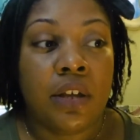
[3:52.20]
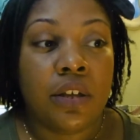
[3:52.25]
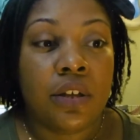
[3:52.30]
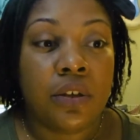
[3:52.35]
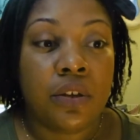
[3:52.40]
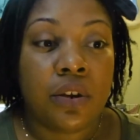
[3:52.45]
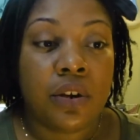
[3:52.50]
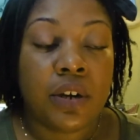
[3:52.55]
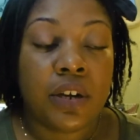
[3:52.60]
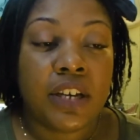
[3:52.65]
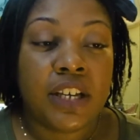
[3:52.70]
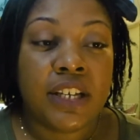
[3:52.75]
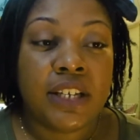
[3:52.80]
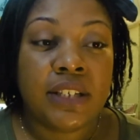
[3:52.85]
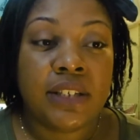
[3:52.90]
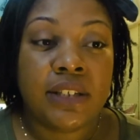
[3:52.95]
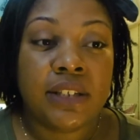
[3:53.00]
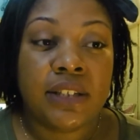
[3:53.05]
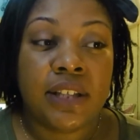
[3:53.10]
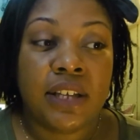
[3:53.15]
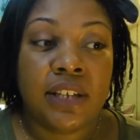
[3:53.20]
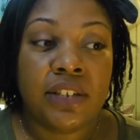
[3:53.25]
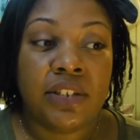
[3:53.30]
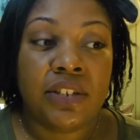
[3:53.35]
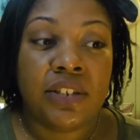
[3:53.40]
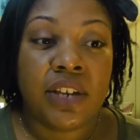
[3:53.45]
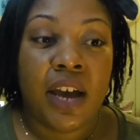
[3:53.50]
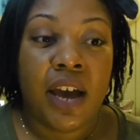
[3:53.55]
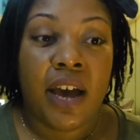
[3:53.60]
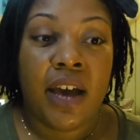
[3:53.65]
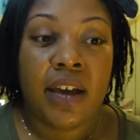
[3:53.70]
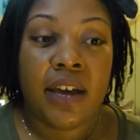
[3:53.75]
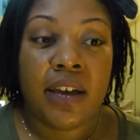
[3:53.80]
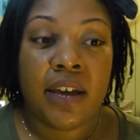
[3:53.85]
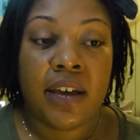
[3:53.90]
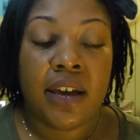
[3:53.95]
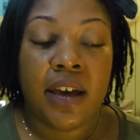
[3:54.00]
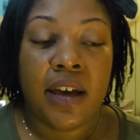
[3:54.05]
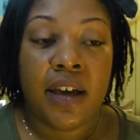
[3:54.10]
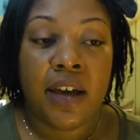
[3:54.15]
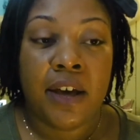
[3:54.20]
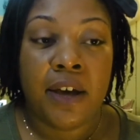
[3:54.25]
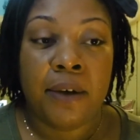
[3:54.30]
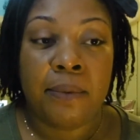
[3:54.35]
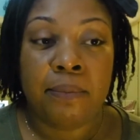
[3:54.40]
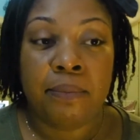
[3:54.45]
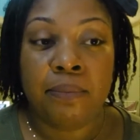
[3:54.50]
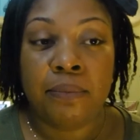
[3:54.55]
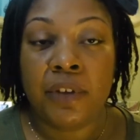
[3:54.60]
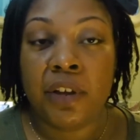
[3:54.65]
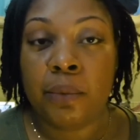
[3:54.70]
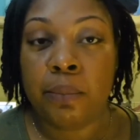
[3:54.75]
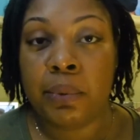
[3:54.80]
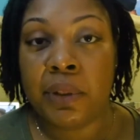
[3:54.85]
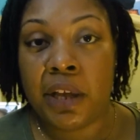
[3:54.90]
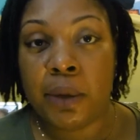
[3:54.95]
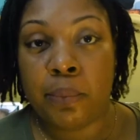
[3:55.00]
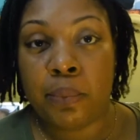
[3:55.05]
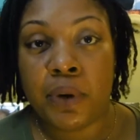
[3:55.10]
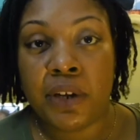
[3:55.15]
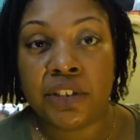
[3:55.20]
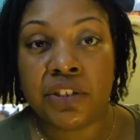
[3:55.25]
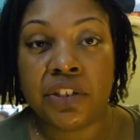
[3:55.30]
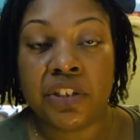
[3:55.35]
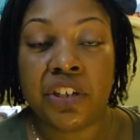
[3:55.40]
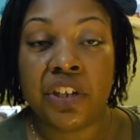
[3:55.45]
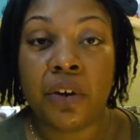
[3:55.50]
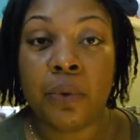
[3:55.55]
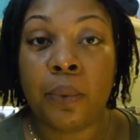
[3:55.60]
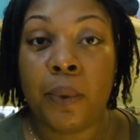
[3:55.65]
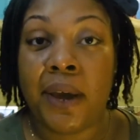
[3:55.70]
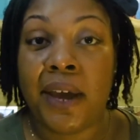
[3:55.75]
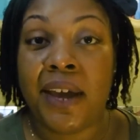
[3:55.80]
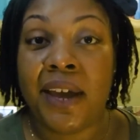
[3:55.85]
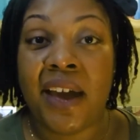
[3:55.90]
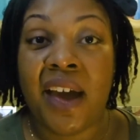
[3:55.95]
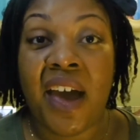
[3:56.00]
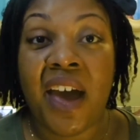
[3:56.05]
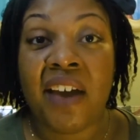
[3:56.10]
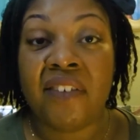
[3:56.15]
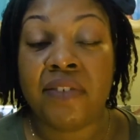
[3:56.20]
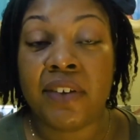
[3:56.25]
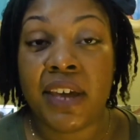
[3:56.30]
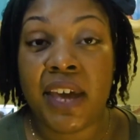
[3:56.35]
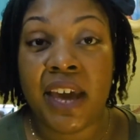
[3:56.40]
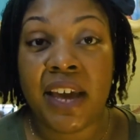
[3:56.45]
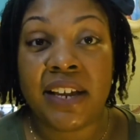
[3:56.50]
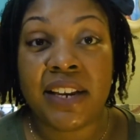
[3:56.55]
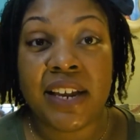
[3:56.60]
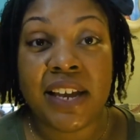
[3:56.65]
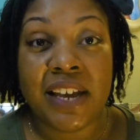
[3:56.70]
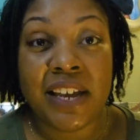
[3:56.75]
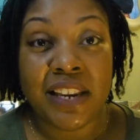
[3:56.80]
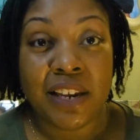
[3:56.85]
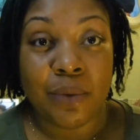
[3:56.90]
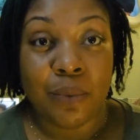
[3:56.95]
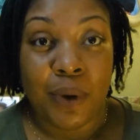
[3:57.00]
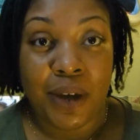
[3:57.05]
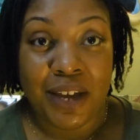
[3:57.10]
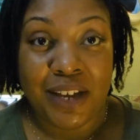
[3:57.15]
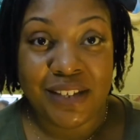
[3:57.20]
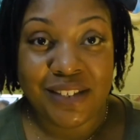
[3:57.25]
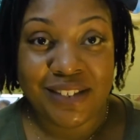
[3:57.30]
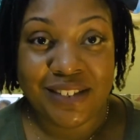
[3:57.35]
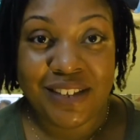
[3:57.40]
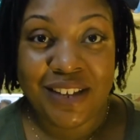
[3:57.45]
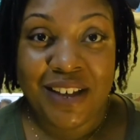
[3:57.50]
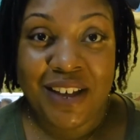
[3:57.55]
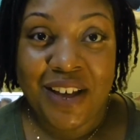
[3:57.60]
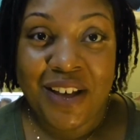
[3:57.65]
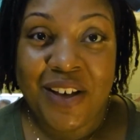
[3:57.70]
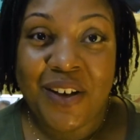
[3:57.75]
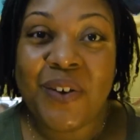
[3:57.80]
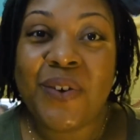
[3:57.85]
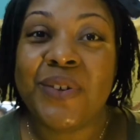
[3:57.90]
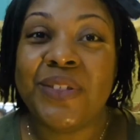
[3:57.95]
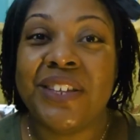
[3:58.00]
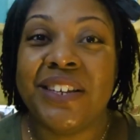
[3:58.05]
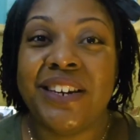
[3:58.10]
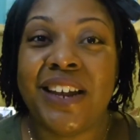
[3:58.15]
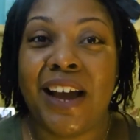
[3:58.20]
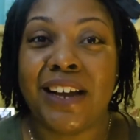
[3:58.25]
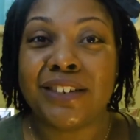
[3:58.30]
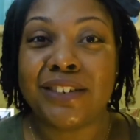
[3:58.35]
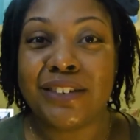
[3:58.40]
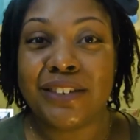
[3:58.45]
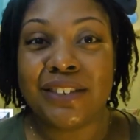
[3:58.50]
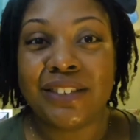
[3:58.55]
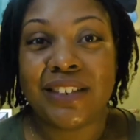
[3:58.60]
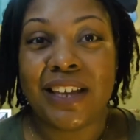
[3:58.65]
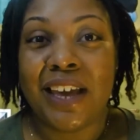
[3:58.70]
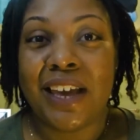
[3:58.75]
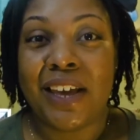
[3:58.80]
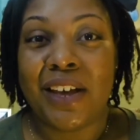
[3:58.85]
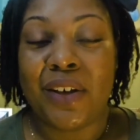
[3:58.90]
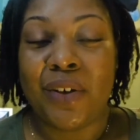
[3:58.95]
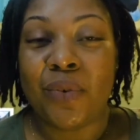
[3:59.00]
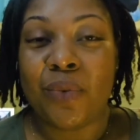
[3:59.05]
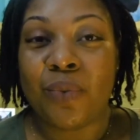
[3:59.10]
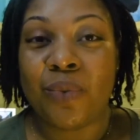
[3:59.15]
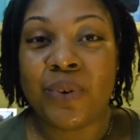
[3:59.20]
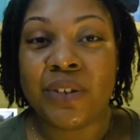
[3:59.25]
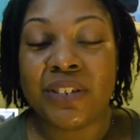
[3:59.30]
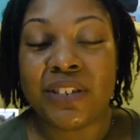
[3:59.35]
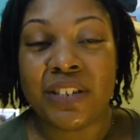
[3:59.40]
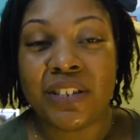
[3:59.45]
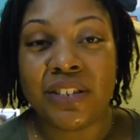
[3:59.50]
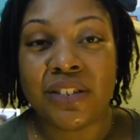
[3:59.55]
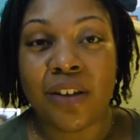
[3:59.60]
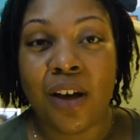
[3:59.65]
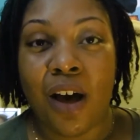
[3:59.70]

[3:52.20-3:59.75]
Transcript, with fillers: uterus, they check um, your blood pressure, your weight. I haven't gained any weight on the doctor's scale, which is